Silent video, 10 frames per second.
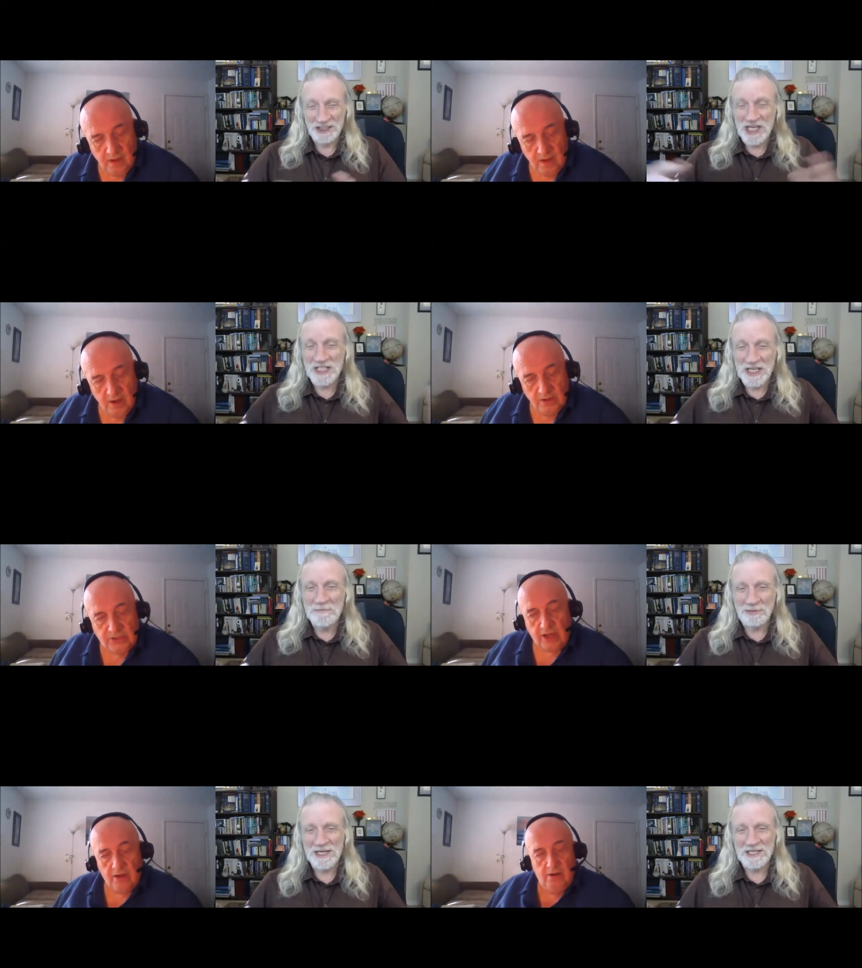Speaker 1: she's
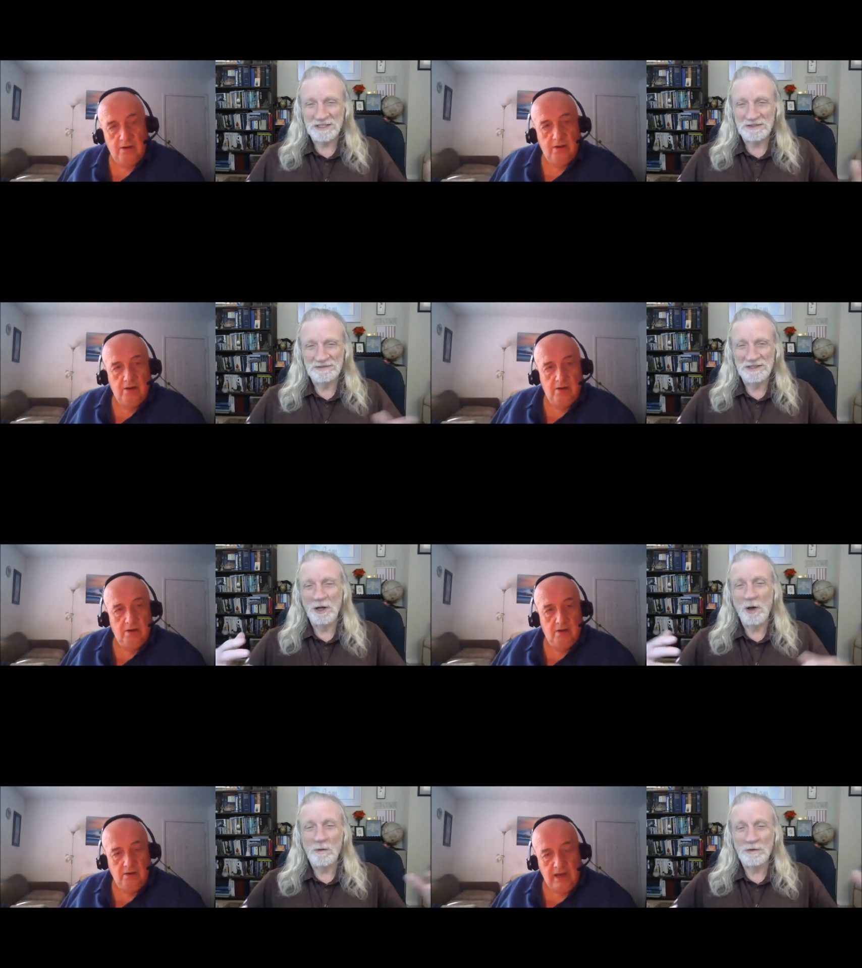so, impressive,
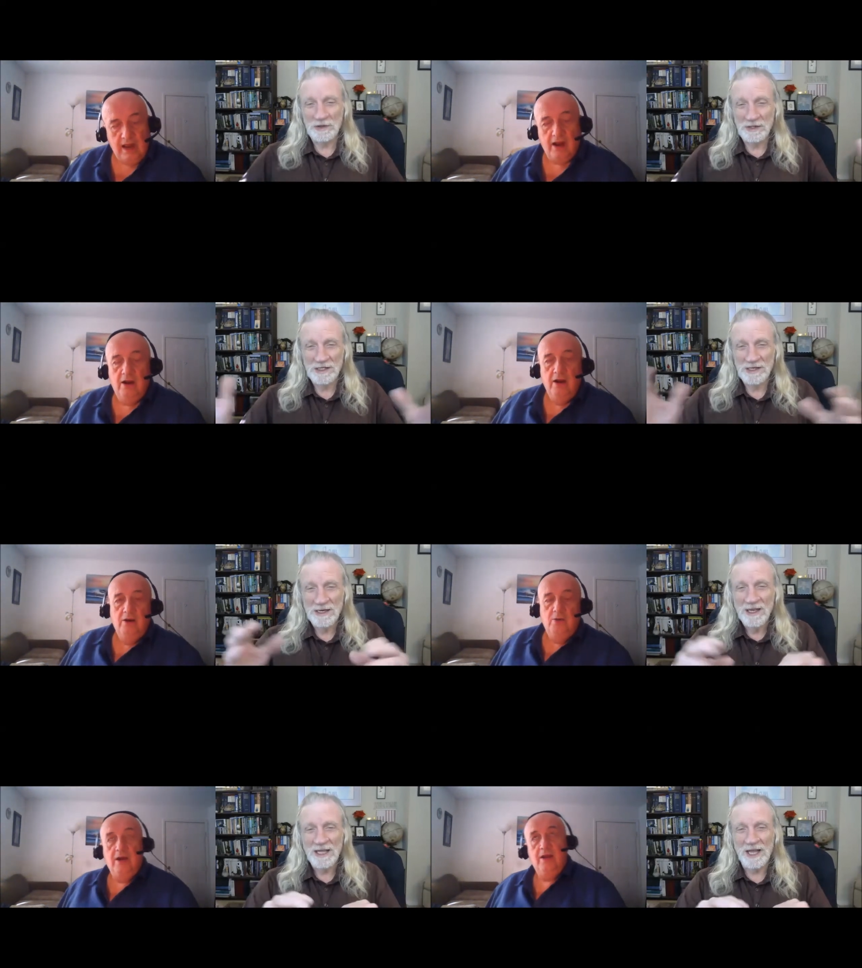and the whole yeah.
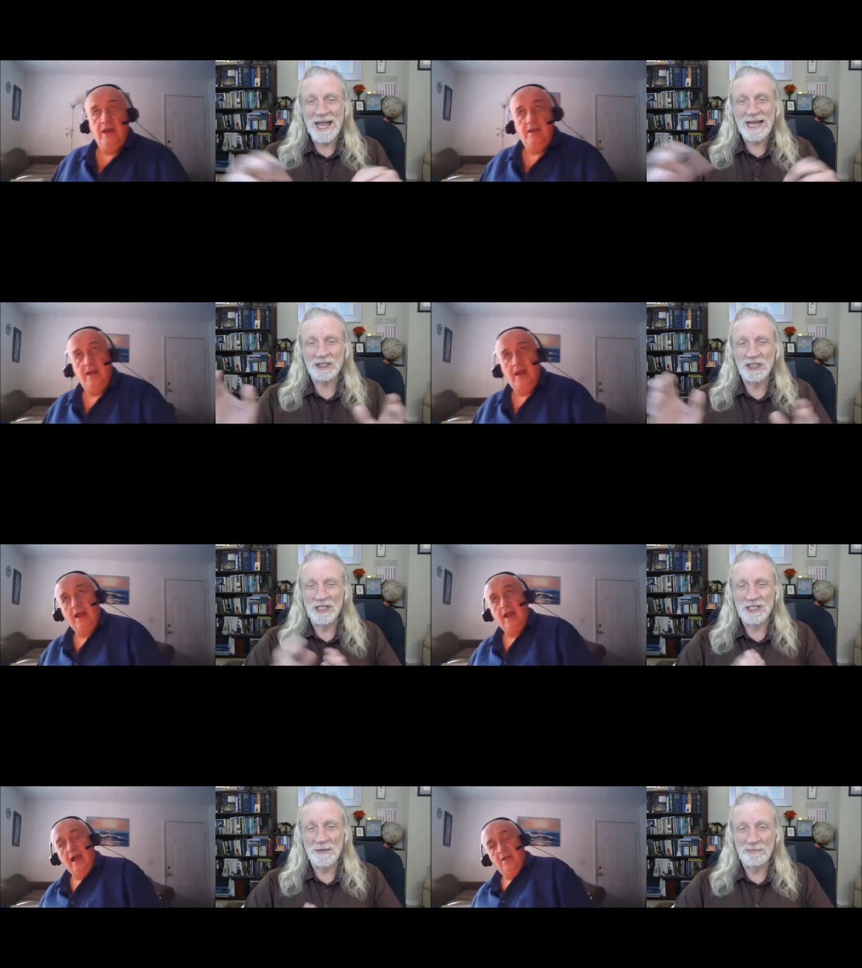Well, I,
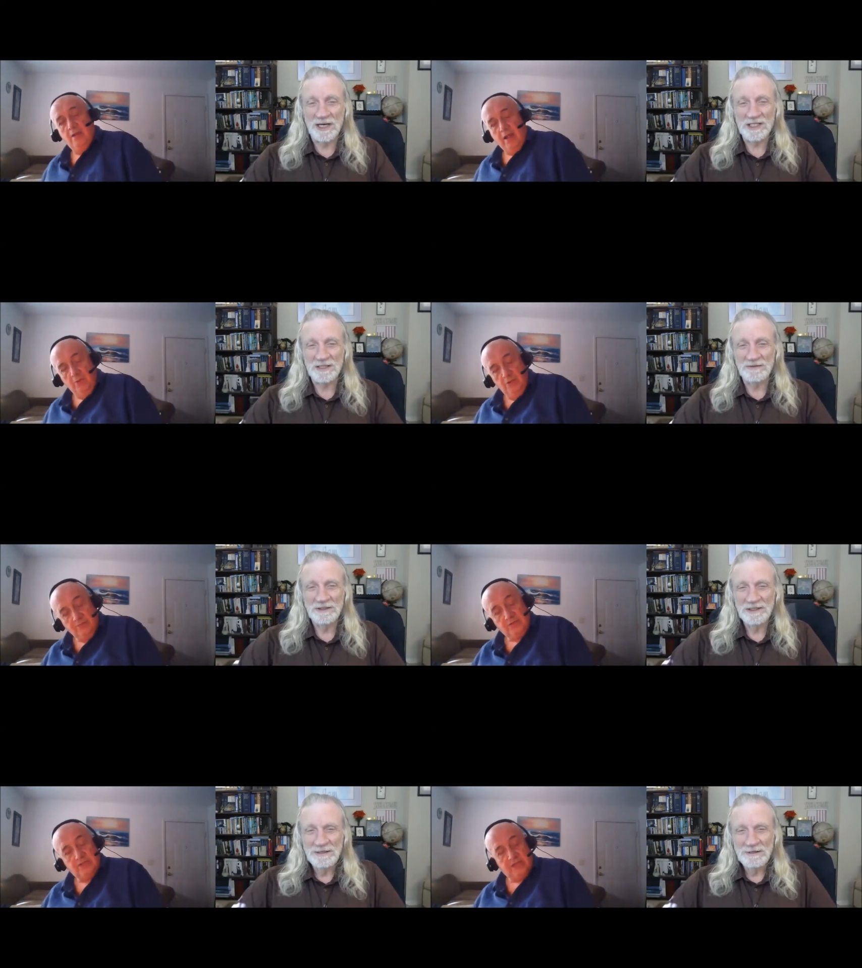I, I, will
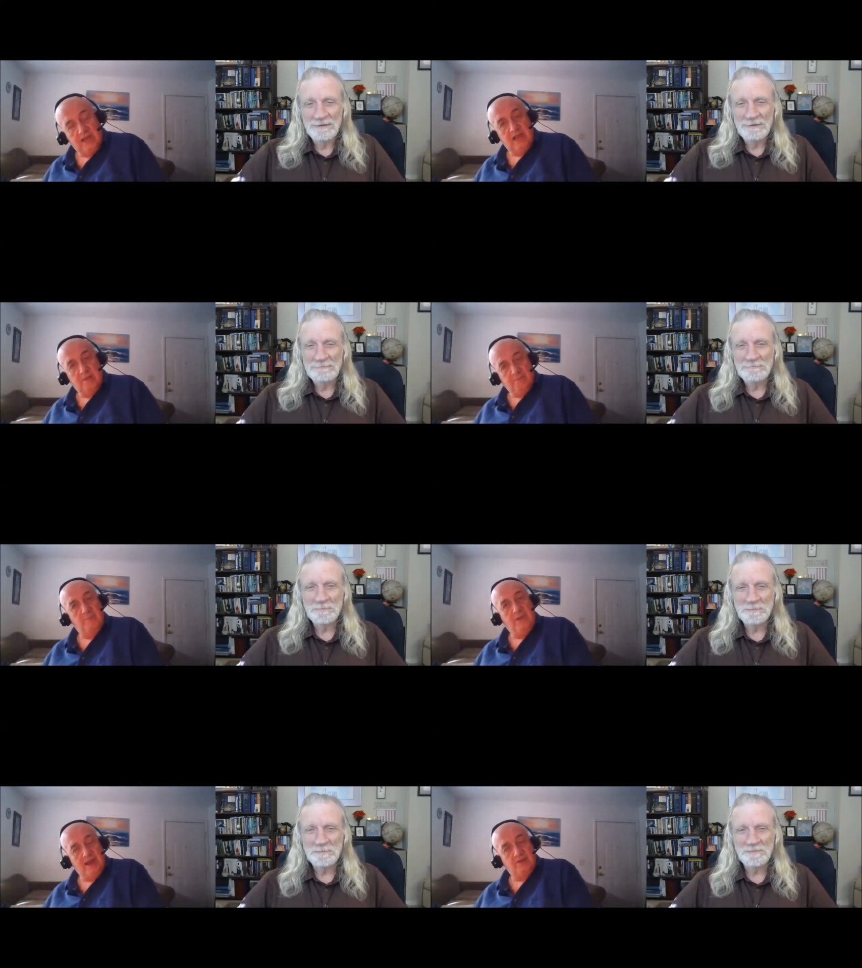have to say, in
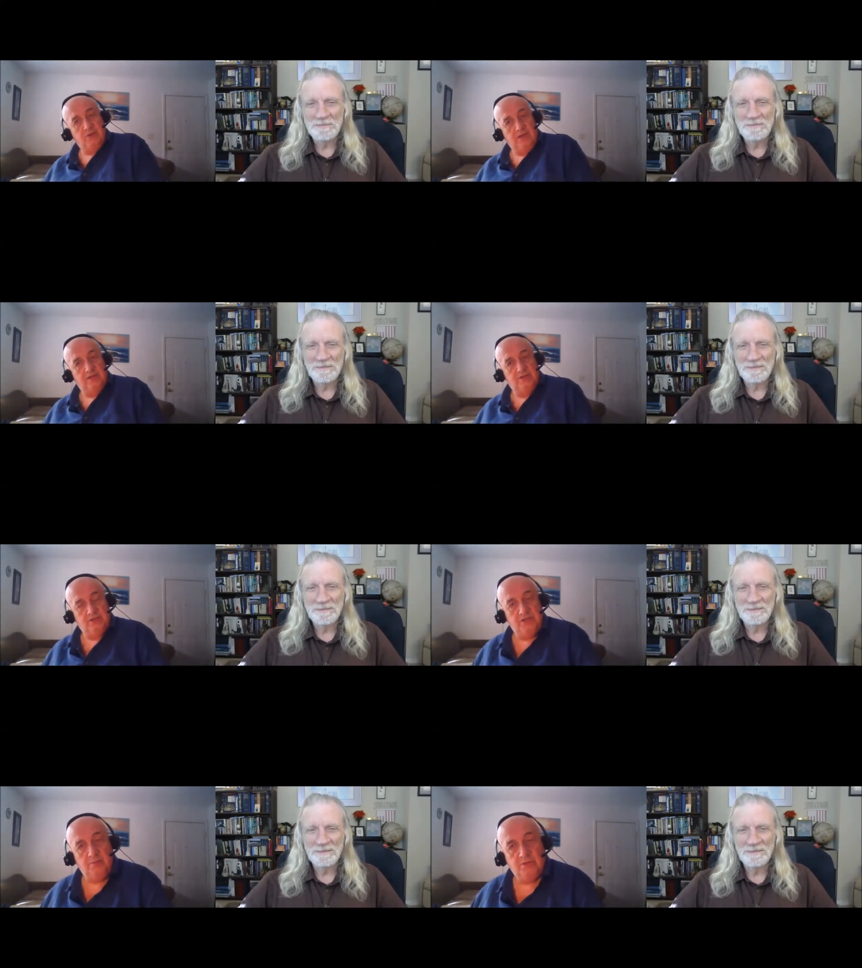my past
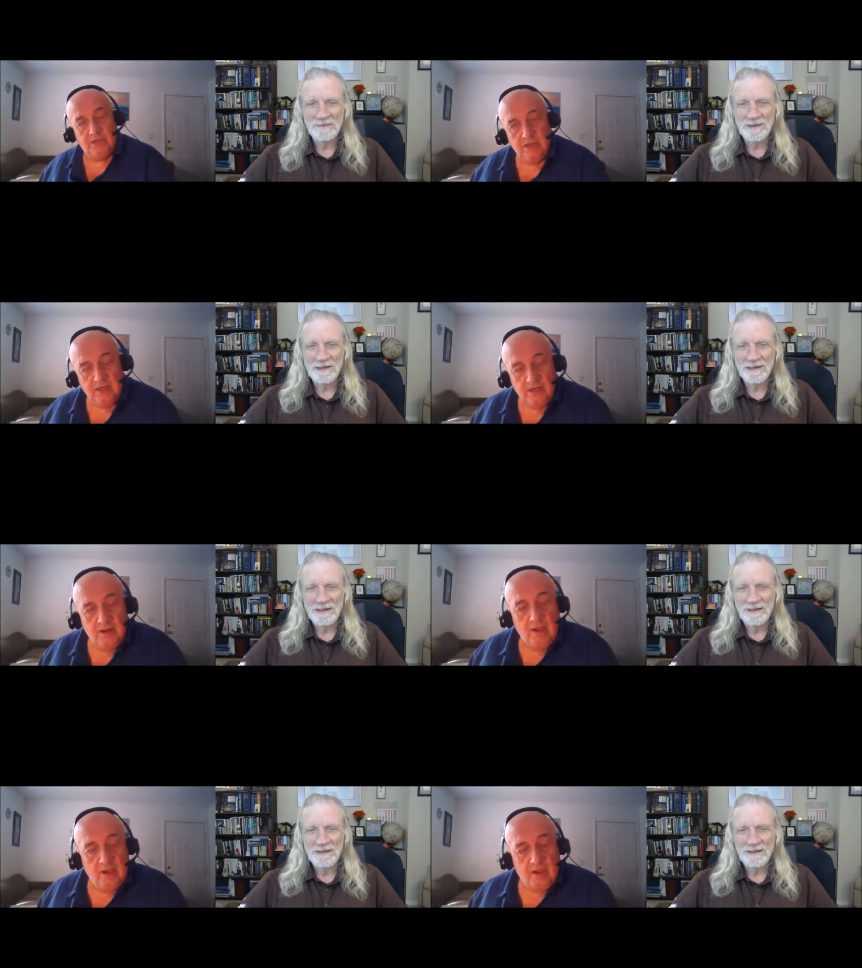relationships,
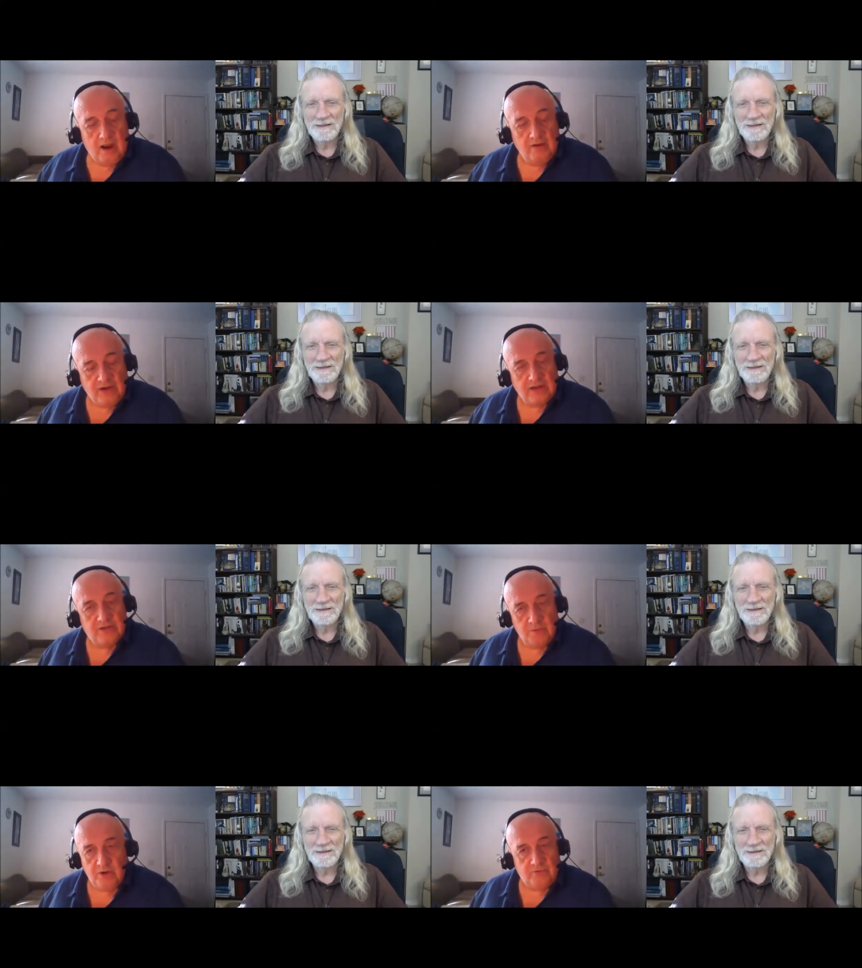I've had
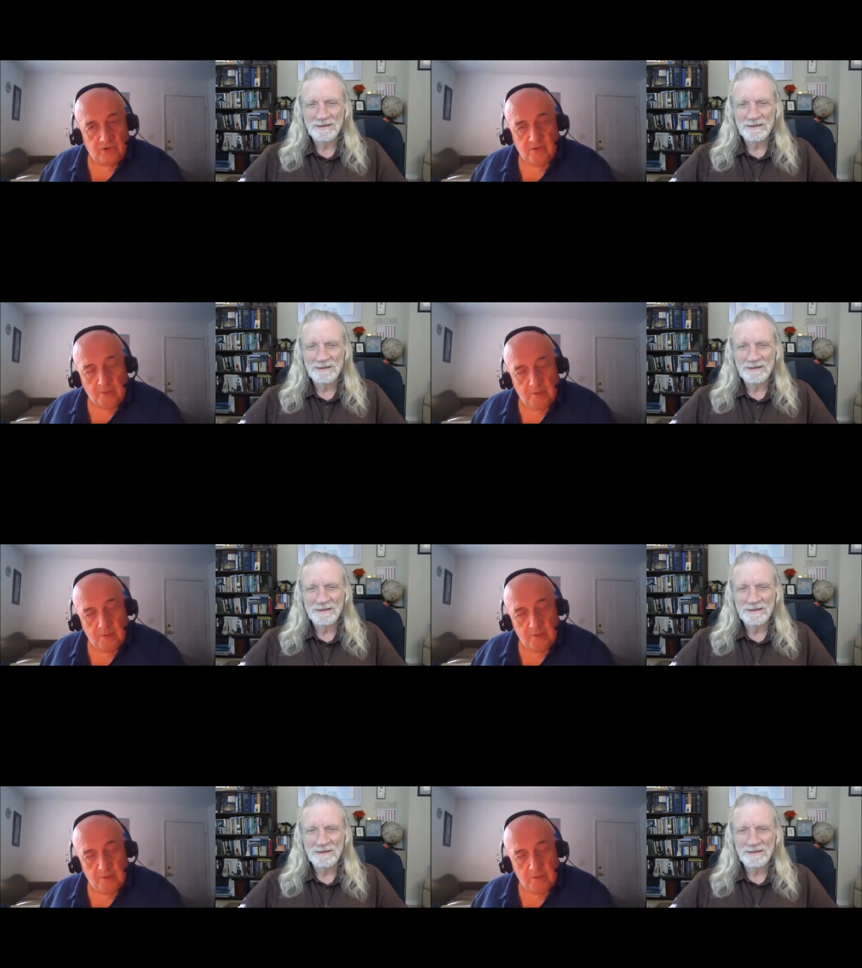some beautiful